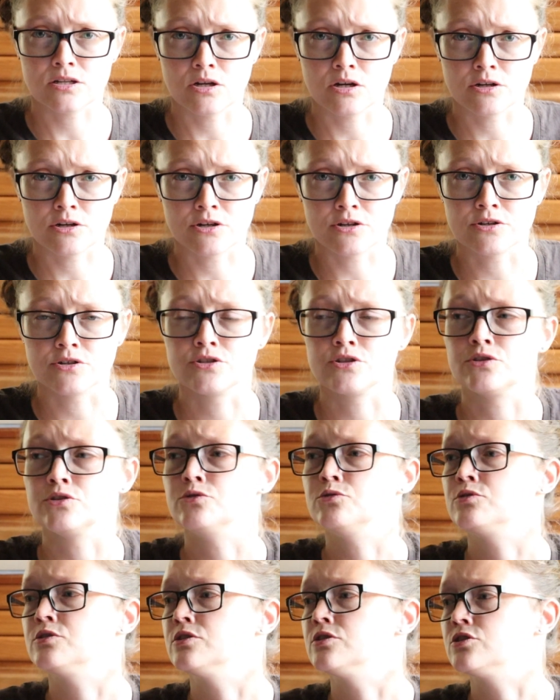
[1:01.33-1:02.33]
longer, so
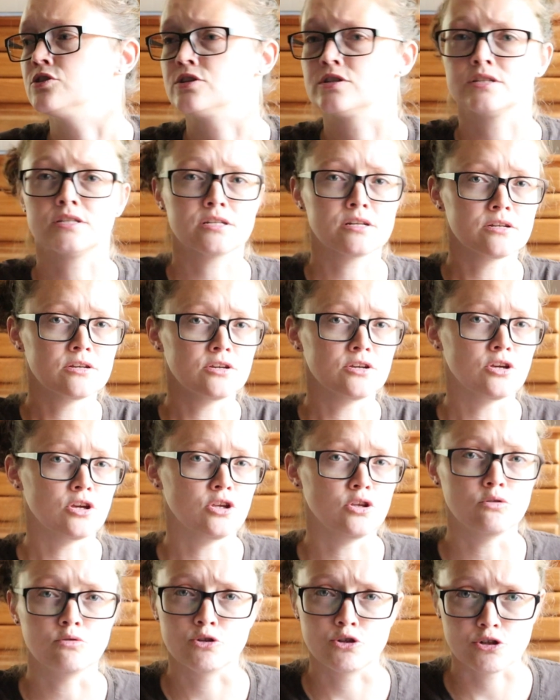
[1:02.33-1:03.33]
you could just
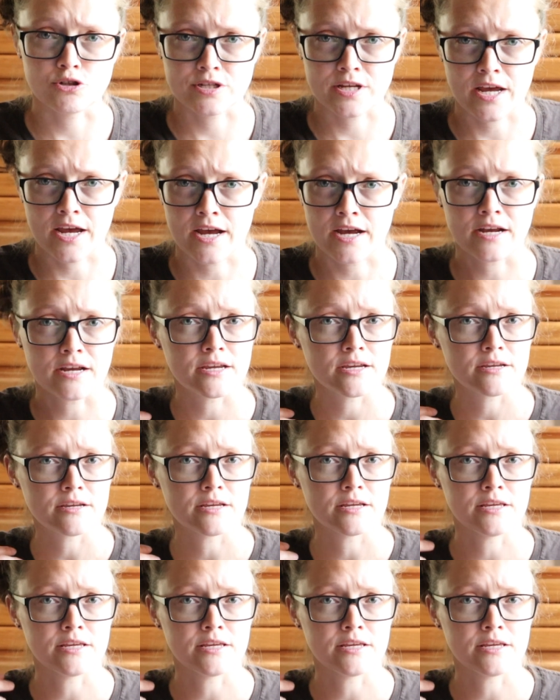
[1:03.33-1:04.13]
use your tack,